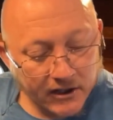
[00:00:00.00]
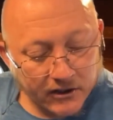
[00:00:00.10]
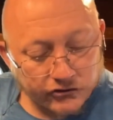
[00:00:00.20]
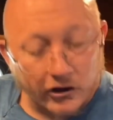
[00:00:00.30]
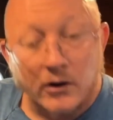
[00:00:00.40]

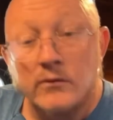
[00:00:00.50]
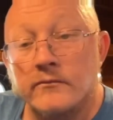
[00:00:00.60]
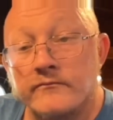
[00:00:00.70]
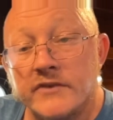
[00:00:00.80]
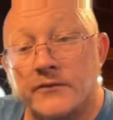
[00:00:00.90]

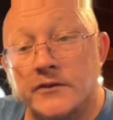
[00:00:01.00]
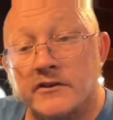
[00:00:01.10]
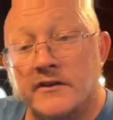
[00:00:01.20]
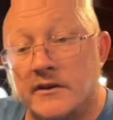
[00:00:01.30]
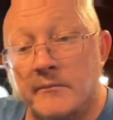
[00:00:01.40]
So if you
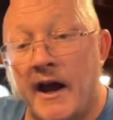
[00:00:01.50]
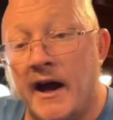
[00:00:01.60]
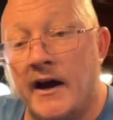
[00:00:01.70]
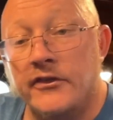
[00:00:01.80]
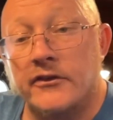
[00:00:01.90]
did the
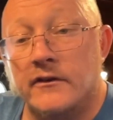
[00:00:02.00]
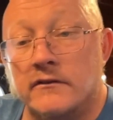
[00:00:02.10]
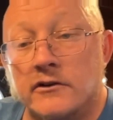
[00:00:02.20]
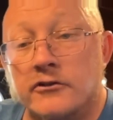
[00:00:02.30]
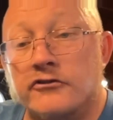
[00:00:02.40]
math, a
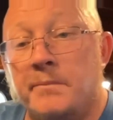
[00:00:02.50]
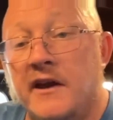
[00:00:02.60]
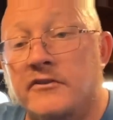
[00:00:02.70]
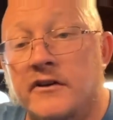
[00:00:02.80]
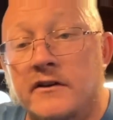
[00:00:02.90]
little
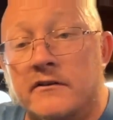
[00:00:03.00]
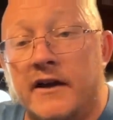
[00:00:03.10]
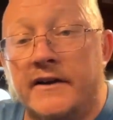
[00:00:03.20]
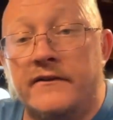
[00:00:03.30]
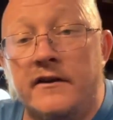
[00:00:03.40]
space heater
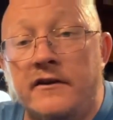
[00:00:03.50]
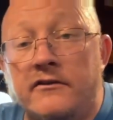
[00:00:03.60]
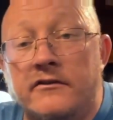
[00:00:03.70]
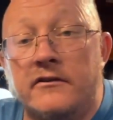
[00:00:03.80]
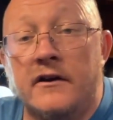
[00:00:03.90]
like
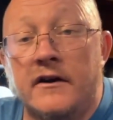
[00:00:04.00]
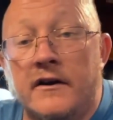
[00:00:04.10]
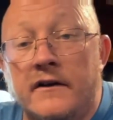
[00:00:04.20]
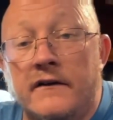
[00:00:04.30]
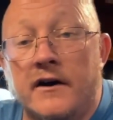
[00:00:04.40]
this
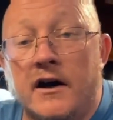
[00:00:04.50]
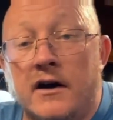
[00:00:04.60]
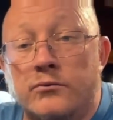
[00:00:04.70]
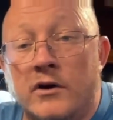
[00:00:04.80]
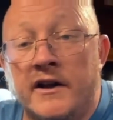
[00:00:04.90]

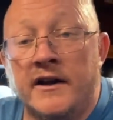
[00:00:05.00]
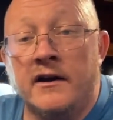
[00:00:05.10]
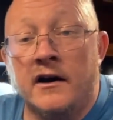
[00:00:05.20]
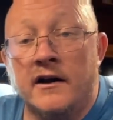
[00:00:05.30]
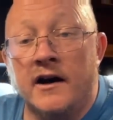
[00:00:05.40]

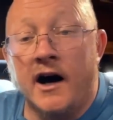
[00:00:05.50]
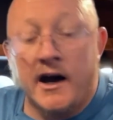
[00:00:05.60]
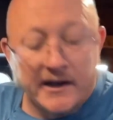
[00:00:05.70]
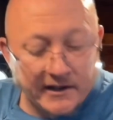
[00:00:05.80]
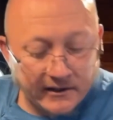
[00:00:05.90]
running on
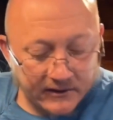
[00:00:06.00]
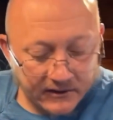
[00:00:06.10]
high,